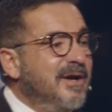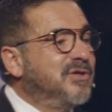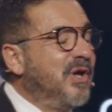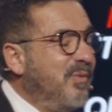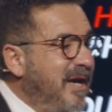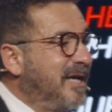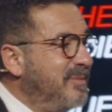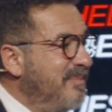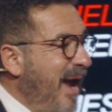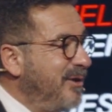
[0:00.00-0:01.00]
so that we could
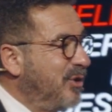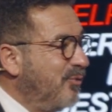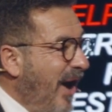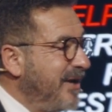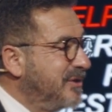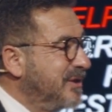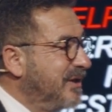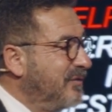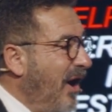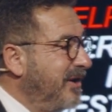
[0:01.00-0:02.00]
be made the righteousness
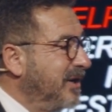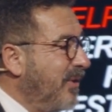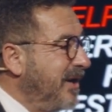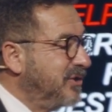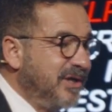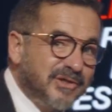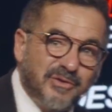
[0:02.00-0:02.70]
of God in Christ Jesus.